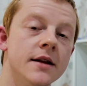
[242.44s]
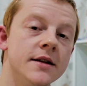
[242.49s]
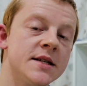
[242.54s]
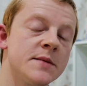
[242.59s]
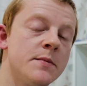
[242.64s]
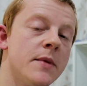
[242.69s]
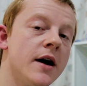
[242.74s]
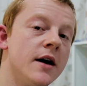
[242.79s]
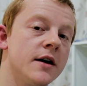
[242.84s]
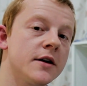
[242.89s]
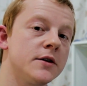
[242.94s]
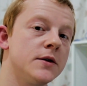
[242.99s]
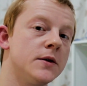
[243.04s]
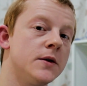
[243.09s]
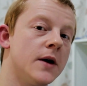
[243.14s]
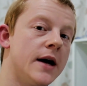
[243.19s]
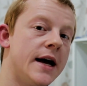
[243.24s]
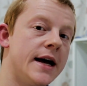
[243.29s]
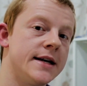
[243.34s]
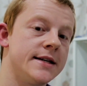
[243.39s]
The Spark
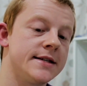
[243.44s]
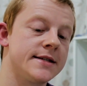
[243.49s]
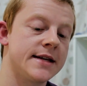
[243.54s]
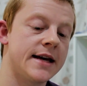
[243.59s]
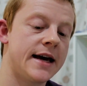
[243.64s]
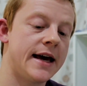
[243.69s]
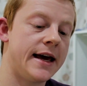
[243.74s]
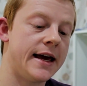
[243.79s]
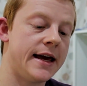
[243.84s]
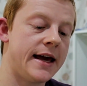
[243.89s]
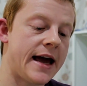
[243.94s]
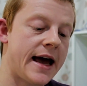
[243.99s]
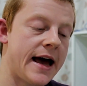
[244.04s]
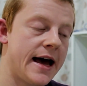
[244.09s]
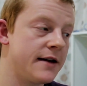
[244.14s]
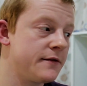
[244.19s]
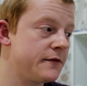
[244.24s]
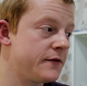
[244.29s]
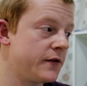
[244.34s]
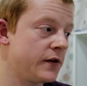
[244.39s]
Core has a
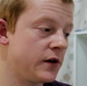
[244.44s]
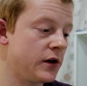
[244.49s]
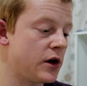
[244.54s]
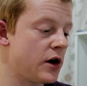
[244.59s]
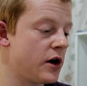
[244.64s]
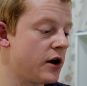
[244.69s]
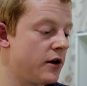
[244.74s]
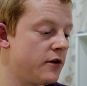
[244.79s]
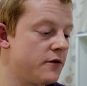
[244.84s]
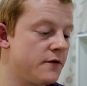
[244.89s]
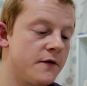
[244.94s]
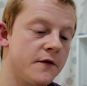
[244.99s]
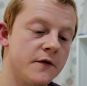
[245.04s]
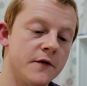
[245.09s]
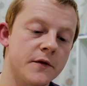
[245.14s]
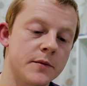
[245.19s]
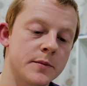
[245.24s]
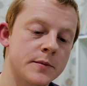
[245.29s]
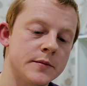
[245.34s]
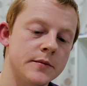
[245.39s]
handful
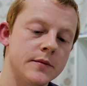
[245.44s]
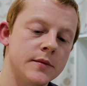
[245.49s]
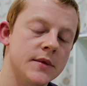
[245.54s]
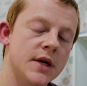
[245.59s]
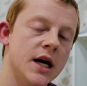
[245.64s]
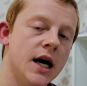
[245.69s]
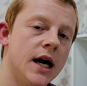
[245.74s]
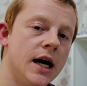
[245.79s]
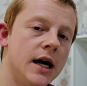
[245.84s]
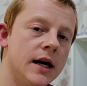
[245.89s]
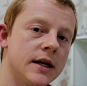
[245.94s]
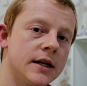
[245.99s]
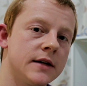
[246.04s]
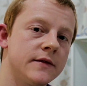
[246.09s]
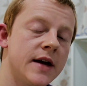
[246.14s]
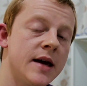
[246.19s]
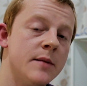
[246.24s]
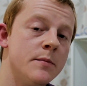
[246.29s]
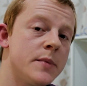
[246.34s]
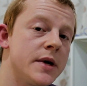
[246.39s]
of kind
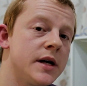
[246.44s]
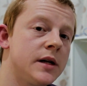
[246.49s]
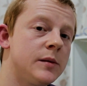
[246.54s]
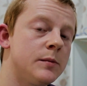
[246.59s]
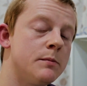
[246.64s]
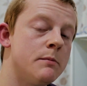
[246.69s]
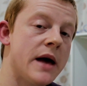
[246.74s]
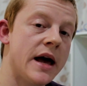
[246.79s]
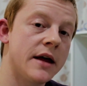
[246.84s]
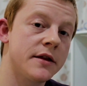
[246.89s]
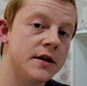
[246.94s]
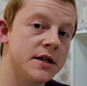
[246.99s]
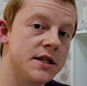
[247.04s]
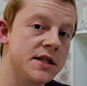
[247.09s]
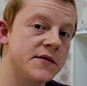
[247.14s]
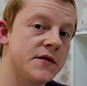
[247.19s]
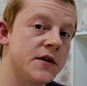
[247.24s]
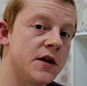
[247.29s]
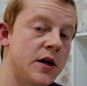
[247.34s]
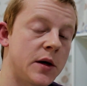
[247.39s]
of inbuilt
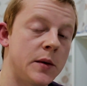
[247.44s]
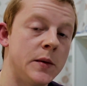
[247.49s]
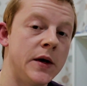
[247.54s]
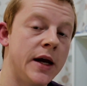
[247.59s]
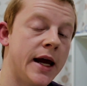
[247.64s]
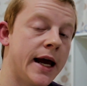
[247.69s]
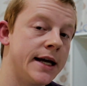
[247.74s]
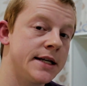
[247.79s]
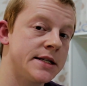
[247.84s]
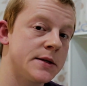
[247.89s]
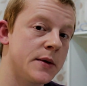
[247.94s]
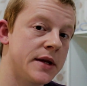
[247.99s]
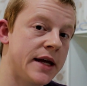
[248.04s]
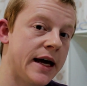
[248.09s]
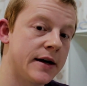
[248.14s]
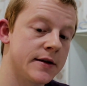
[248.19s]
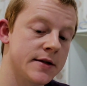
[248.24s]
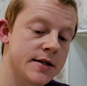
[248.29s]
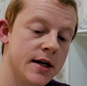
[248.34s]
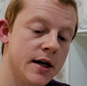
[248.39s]
methods for communicating with the
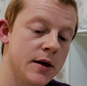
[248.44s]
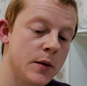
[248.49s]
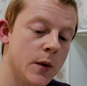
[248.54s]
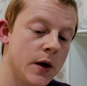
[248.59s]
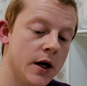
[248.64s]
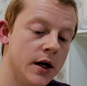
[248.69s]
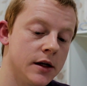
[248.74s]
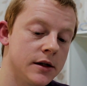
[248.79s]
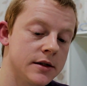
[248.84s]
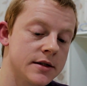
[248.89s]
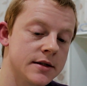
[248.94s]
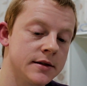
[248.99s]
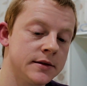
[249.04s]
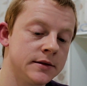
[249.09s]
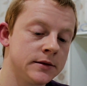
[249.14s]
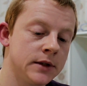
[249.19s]
outside world.